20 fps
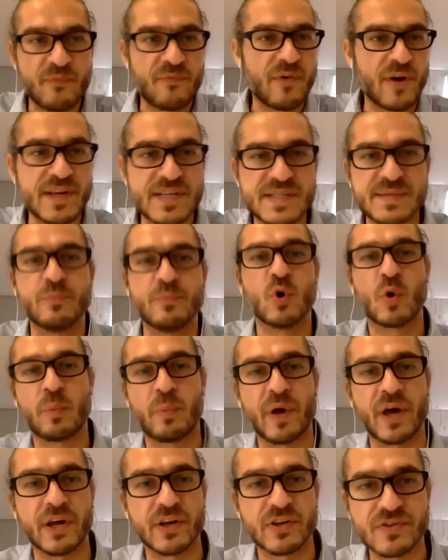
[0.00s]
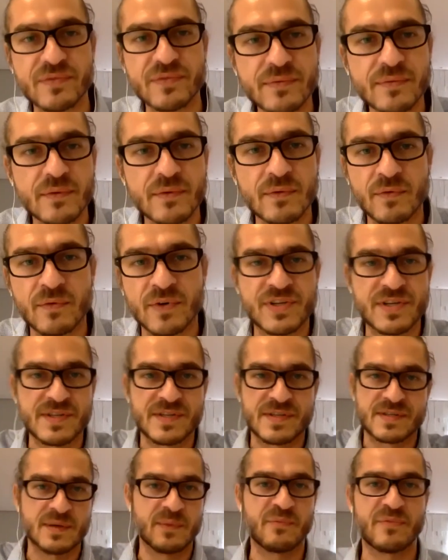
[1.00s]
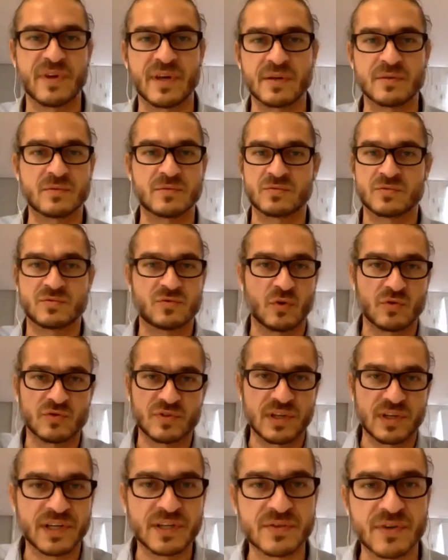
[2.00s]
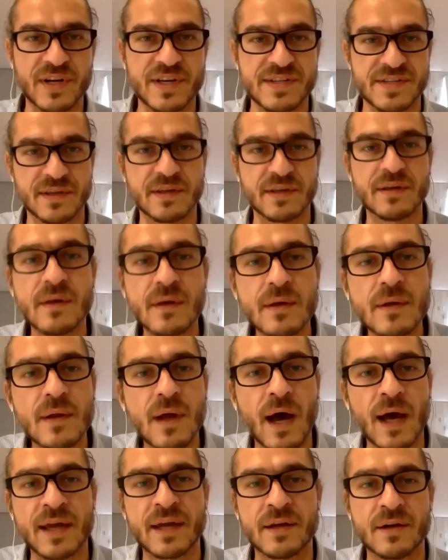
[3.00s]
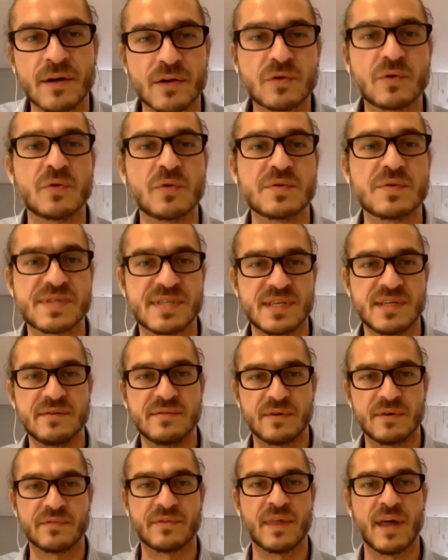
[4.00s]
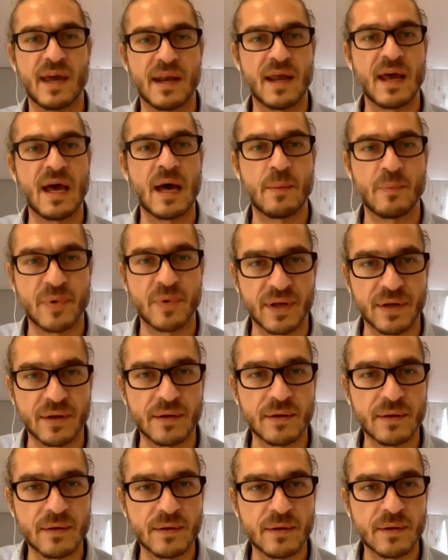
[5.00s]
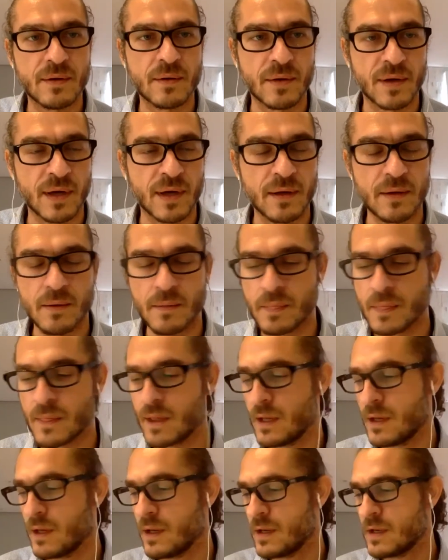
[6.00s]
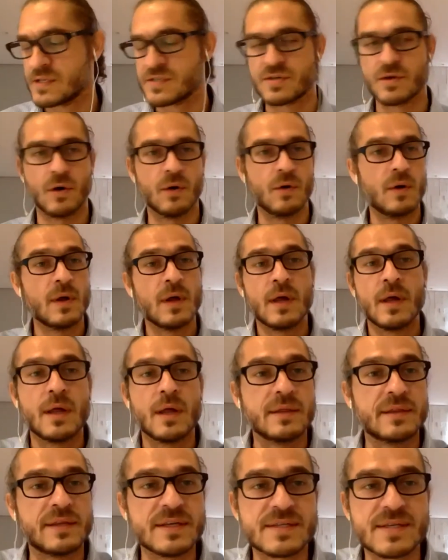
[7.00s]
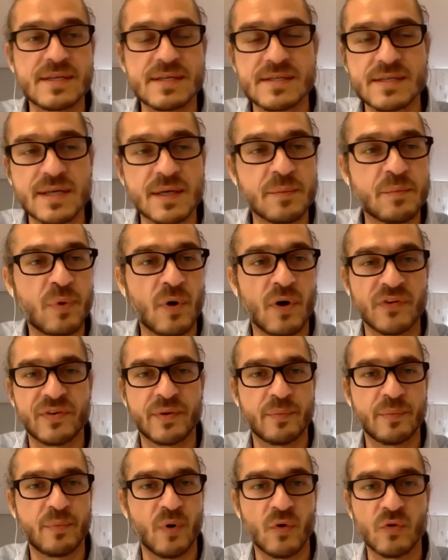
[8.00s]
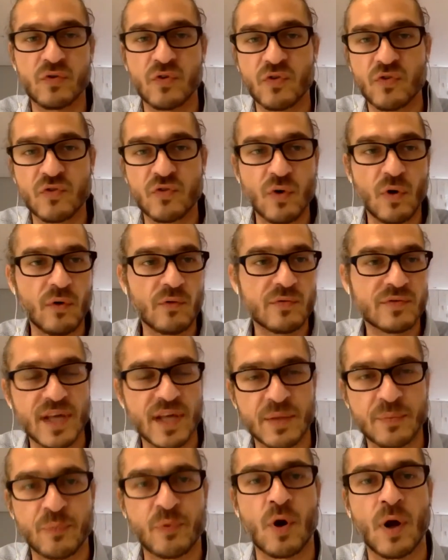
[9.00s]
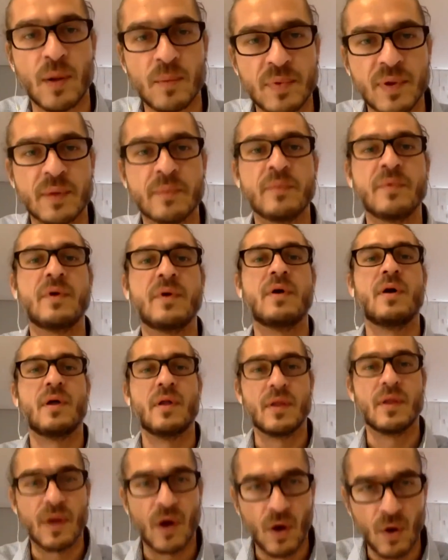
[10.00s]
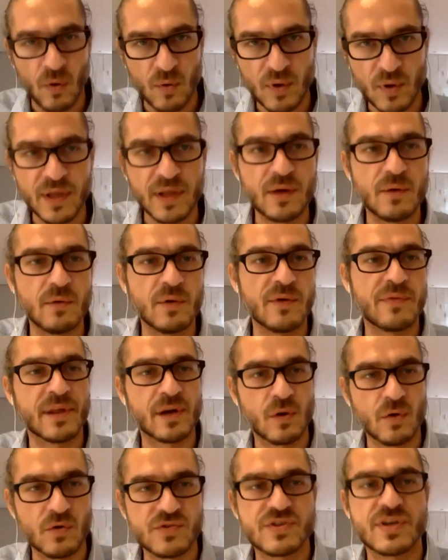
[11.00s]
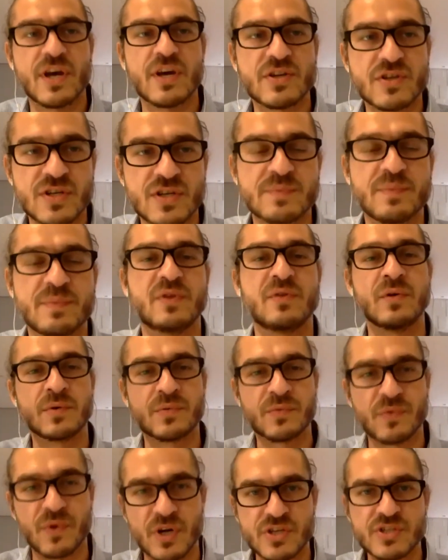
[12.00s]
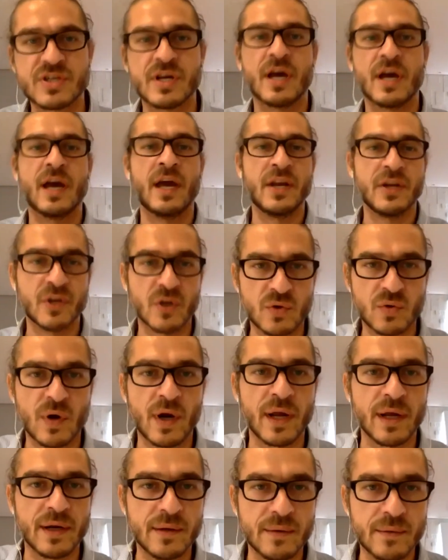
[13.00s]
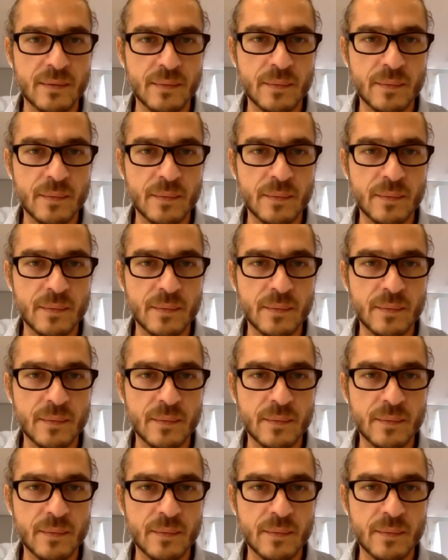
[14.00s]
Facebook page, which is something totally crazy. I cannot conceive of that happening, okay? So this is impossible to solve that problem only with negotiations between Russia and Ukraine.